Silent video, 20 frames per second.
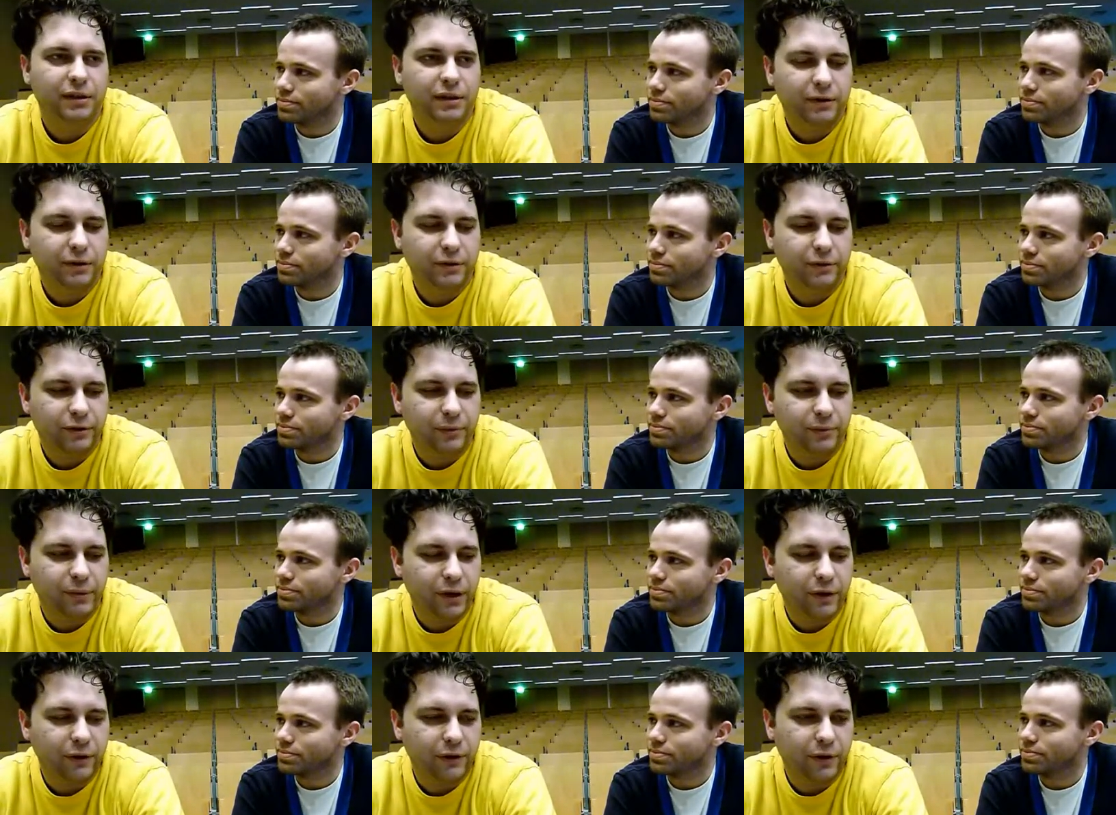Speaker 1: uh, from
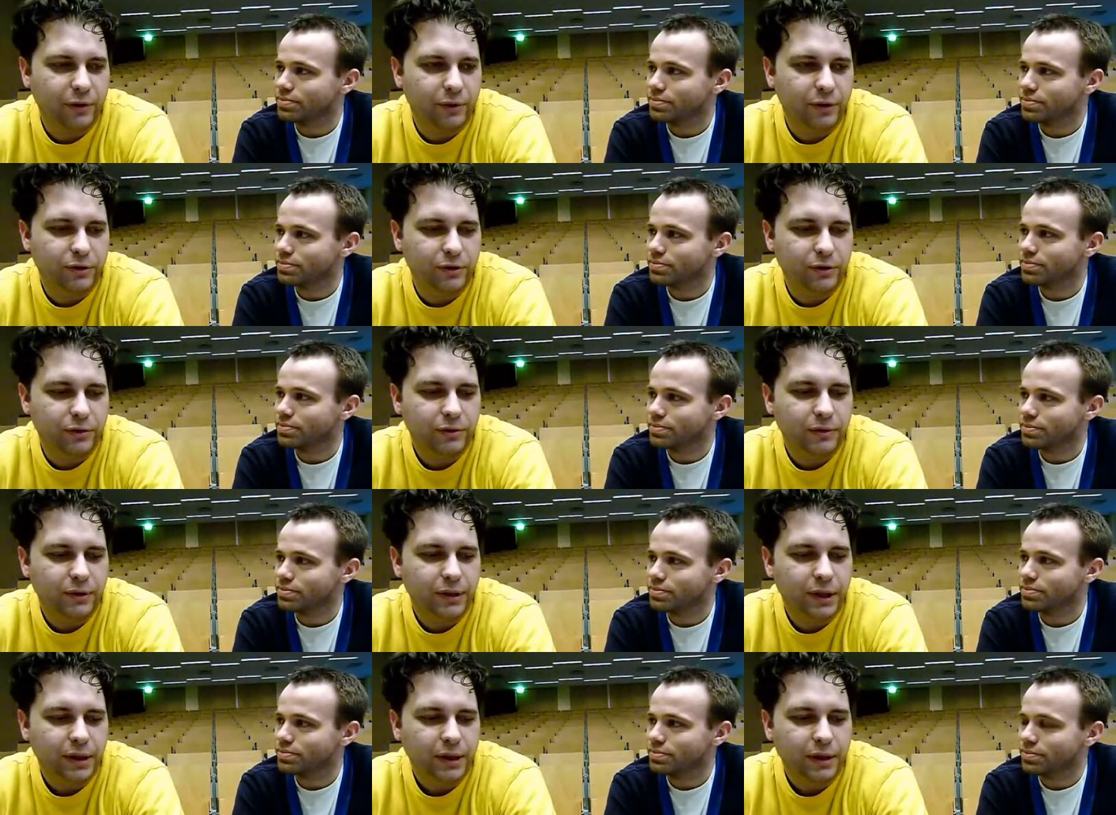anything we do.
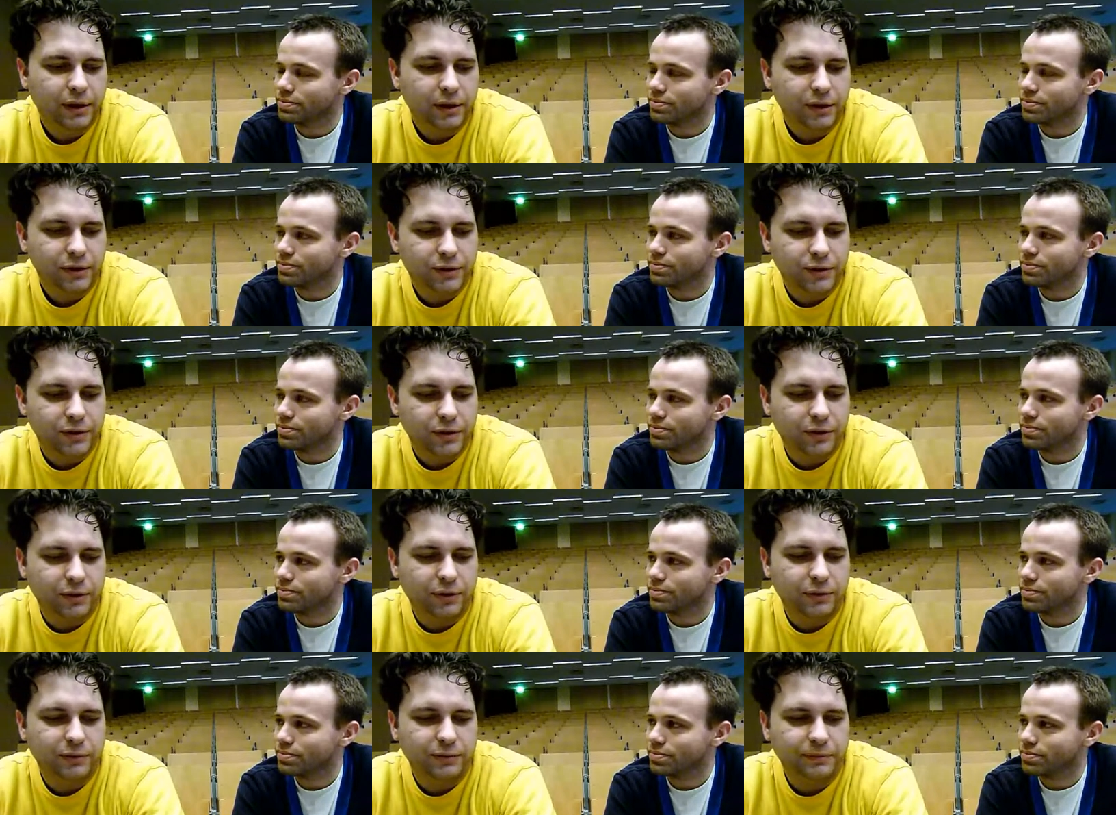
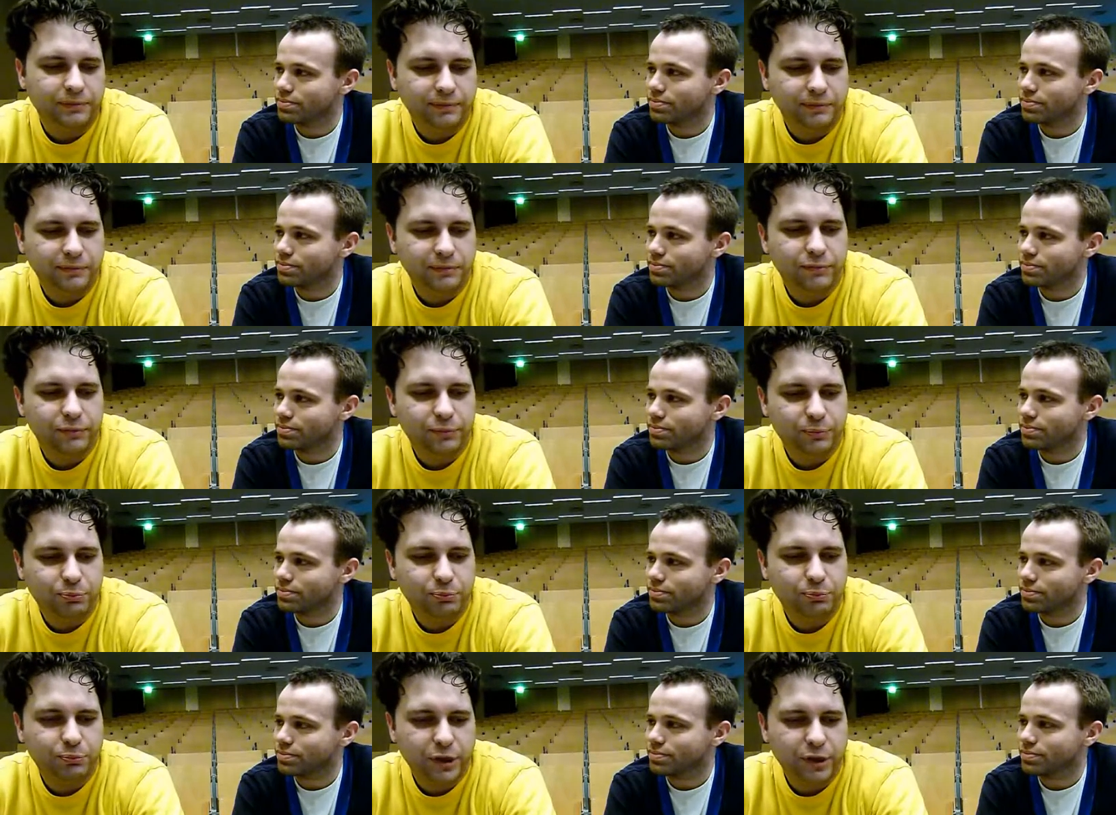So.
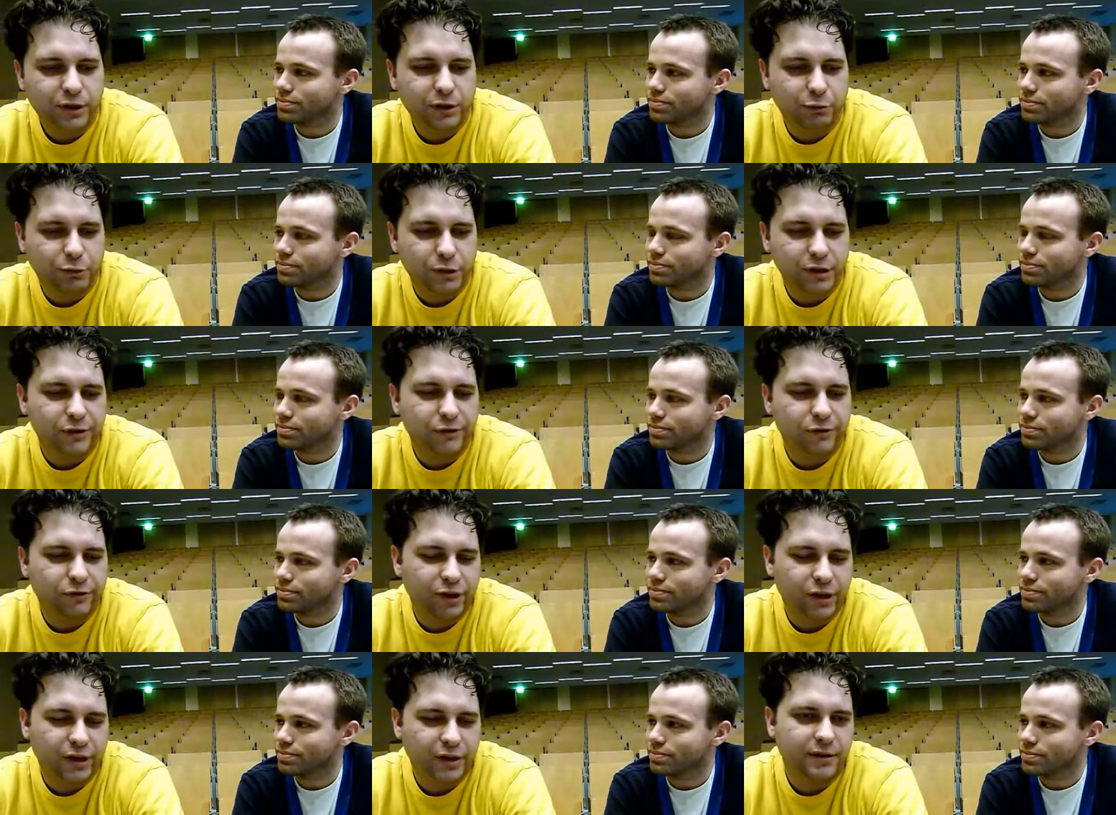But the busy
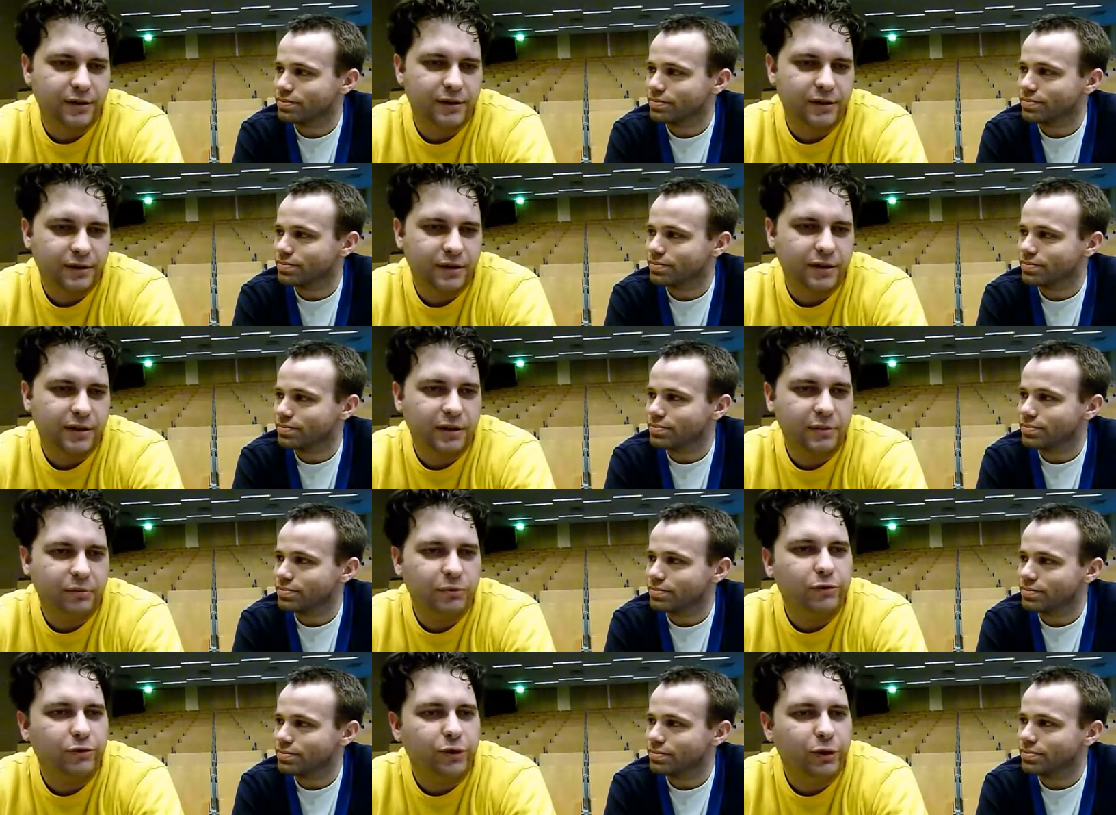phase is, say,
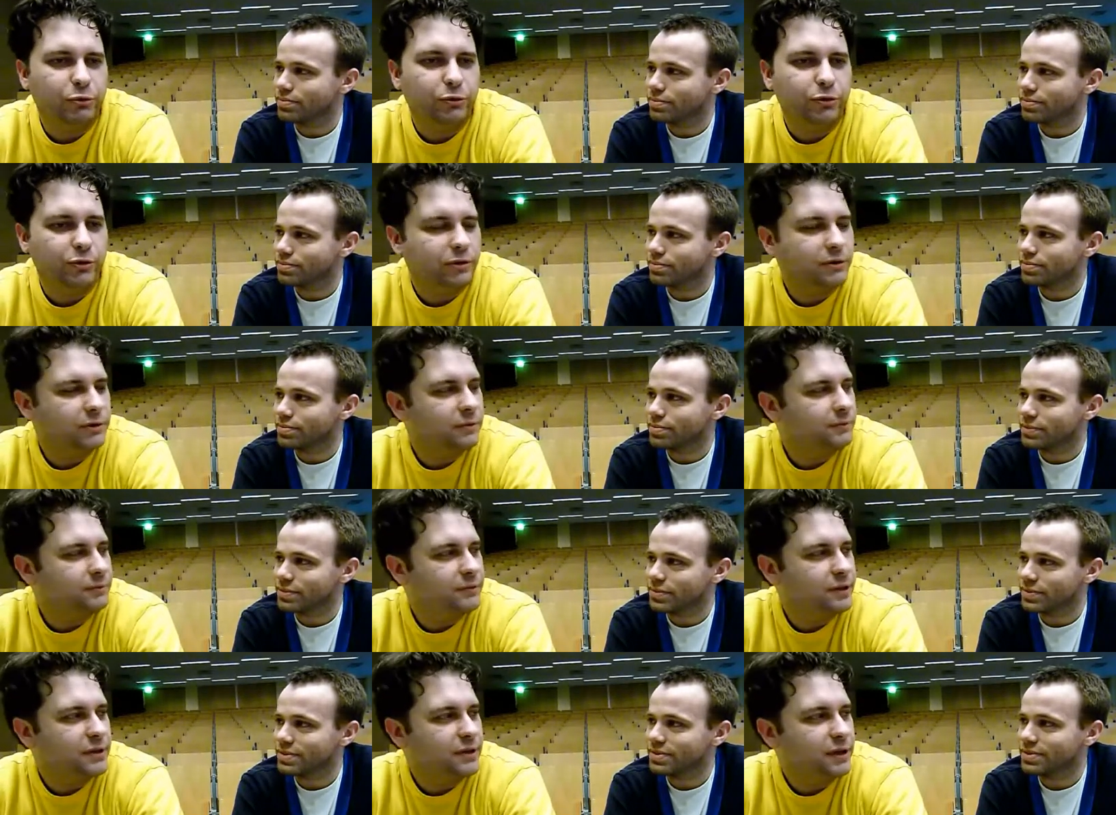November,
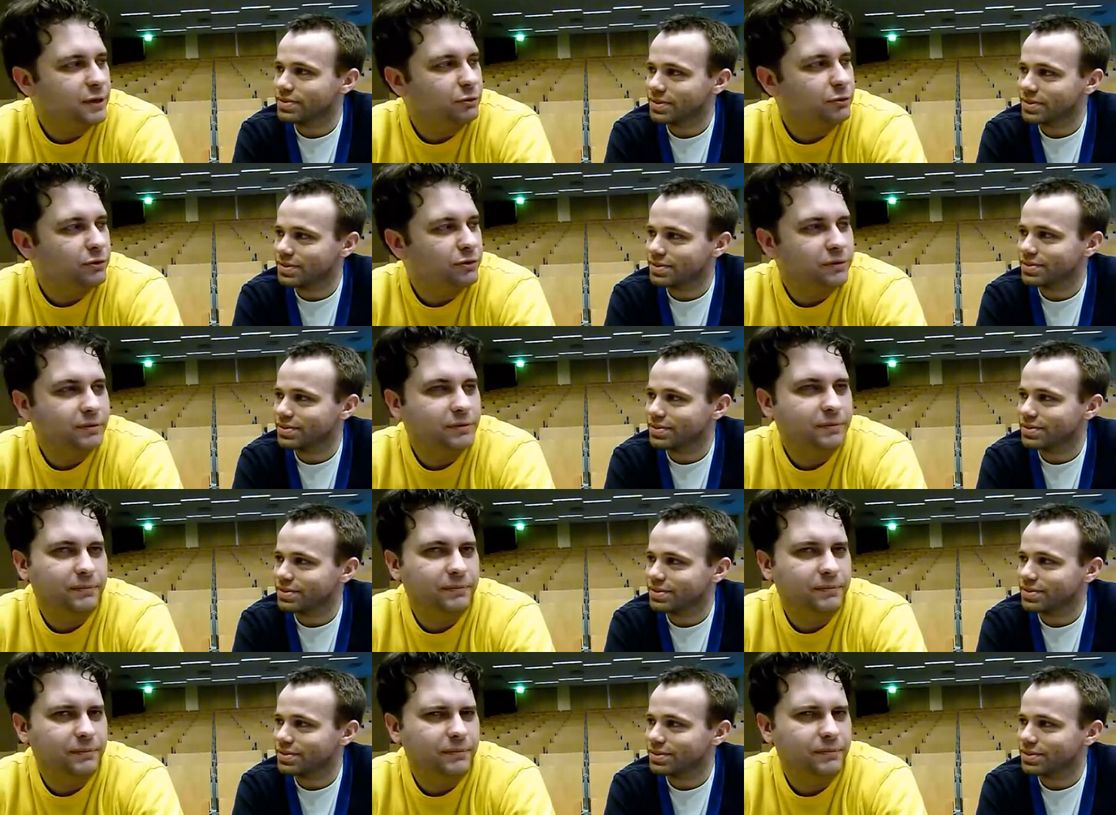December,
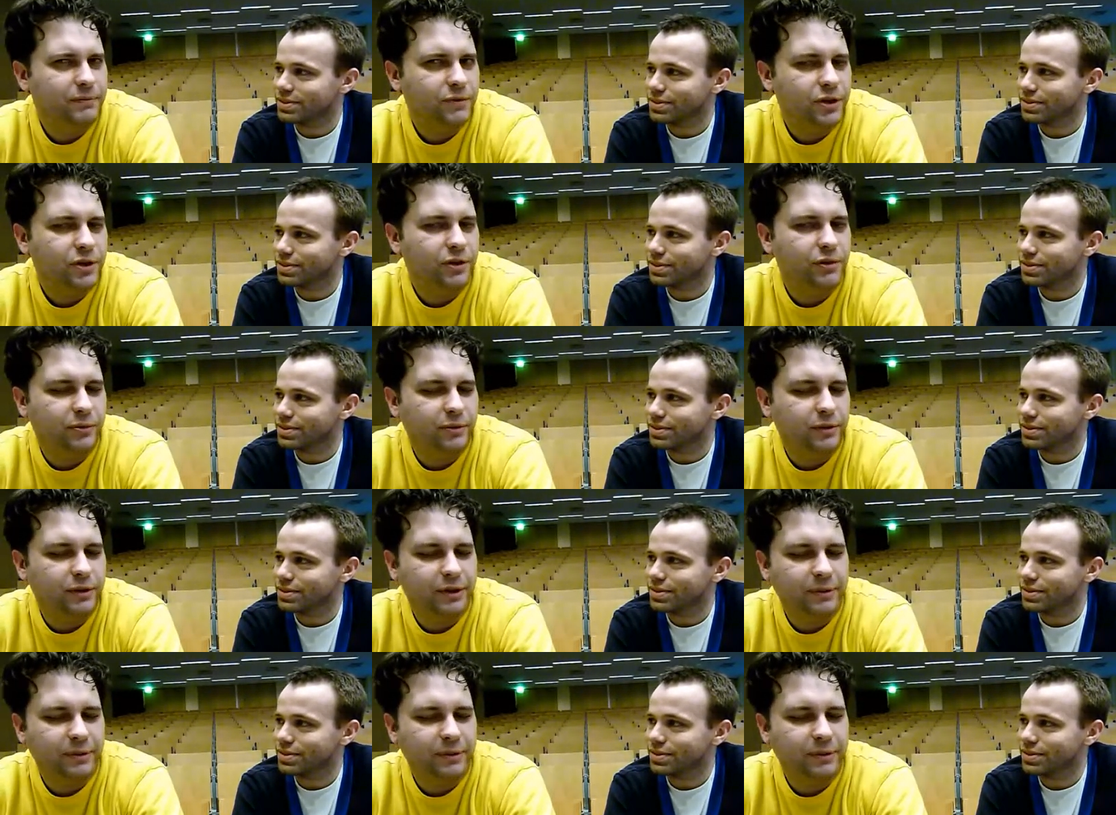January,